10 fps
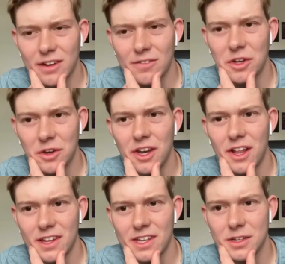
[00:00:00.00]
I think we do need
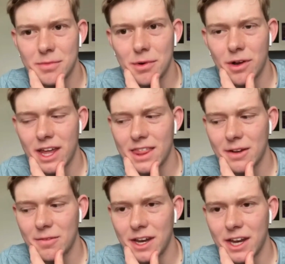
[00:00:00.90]
to listen more, and I
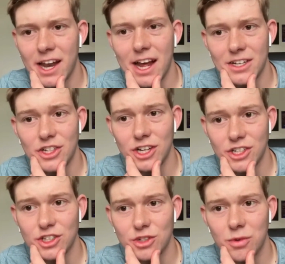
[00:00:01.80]
think we need to not
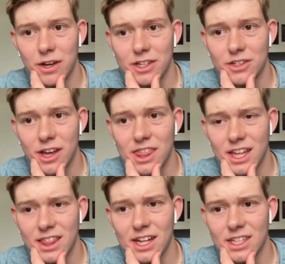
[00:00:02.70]
judge as quick. So I
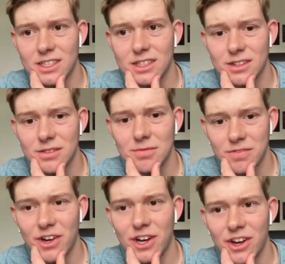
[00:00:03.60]
think that's
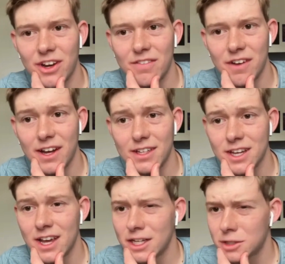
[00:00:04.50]
very good
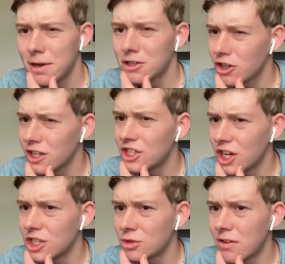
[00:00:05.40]
advice, especially to
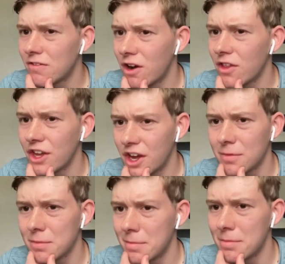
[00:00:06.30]
judge one for all the
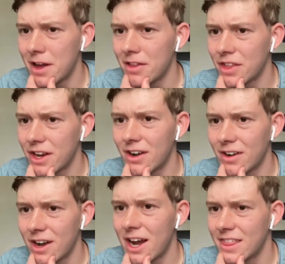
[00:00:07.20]
young people out
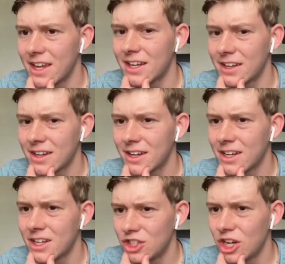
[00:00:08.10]
there. I think
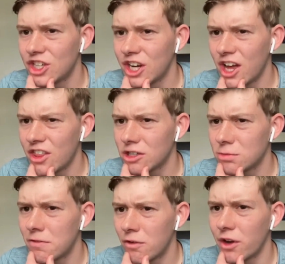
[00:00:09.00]
judging
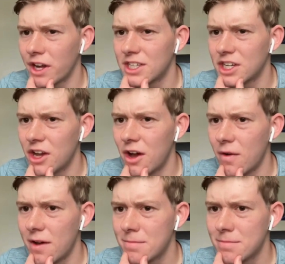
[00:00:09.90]
others before you get to
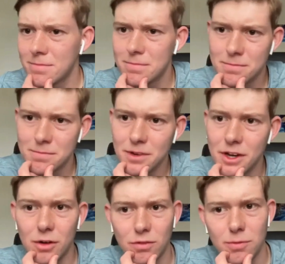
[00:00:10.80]
know them,
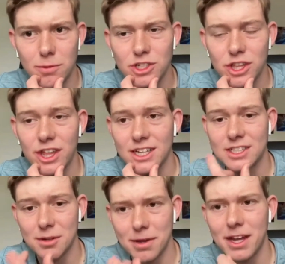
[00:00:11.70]
rumors and things
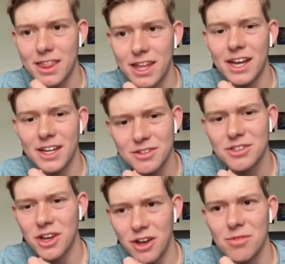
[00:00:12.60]
is a big thing.
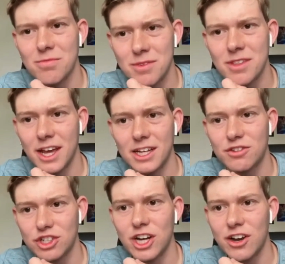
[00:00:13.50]
So thanks
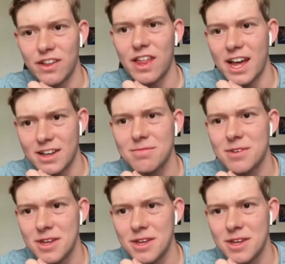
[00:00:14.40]
for sharing that.